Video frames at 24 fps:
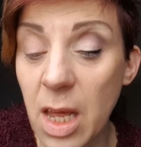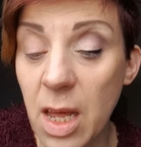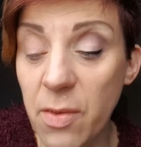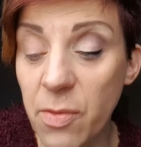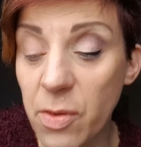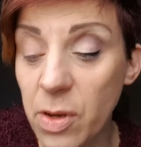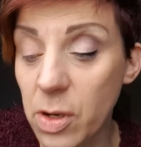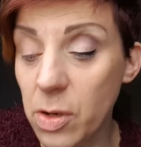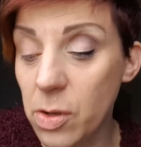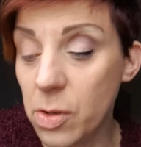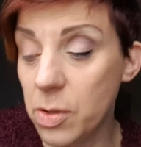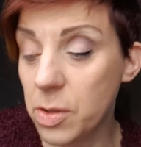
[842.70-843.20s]

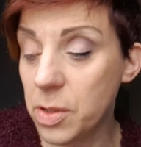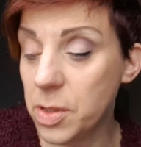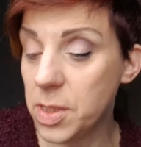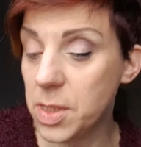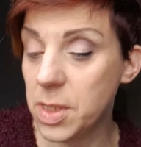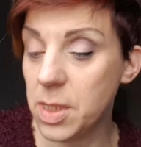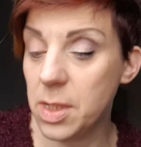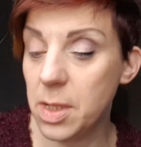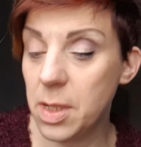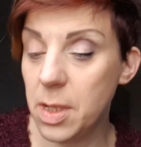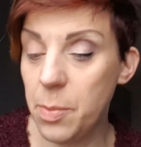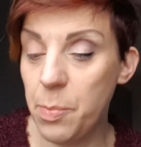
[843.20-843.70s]
even
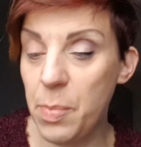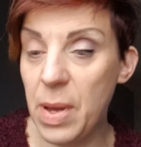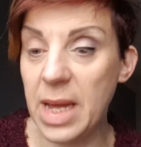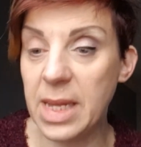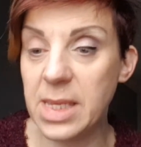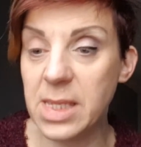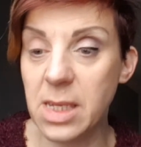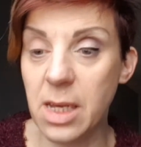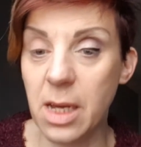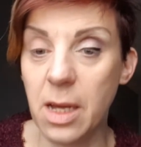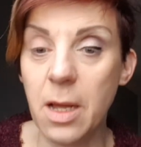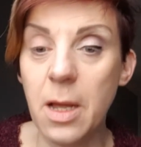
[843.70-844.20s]
looks
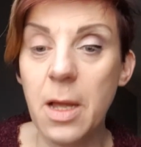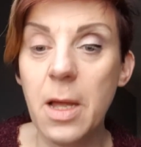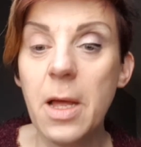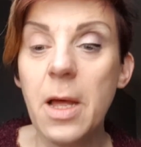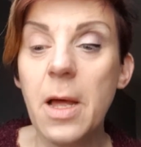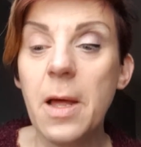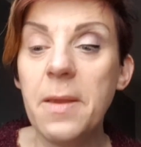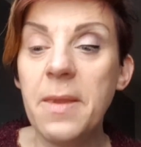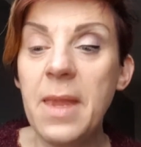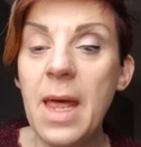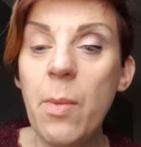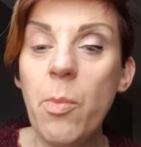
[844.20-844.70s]
better.
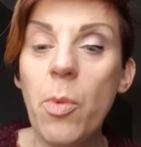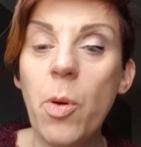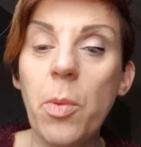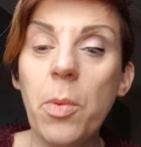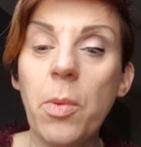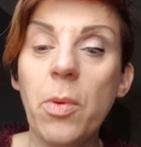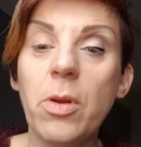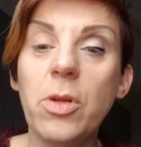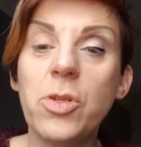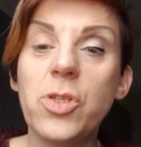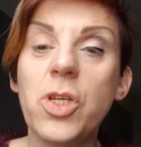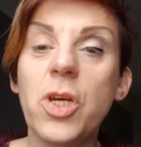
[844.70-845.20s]
Then what we
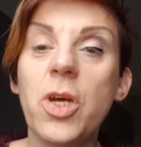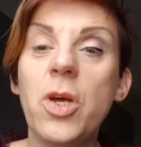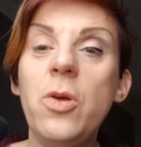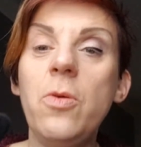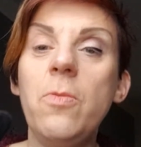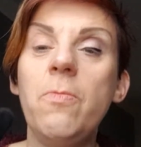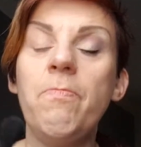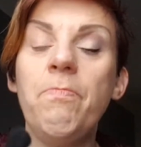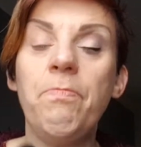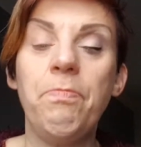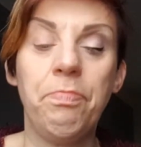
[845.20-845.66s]
want to do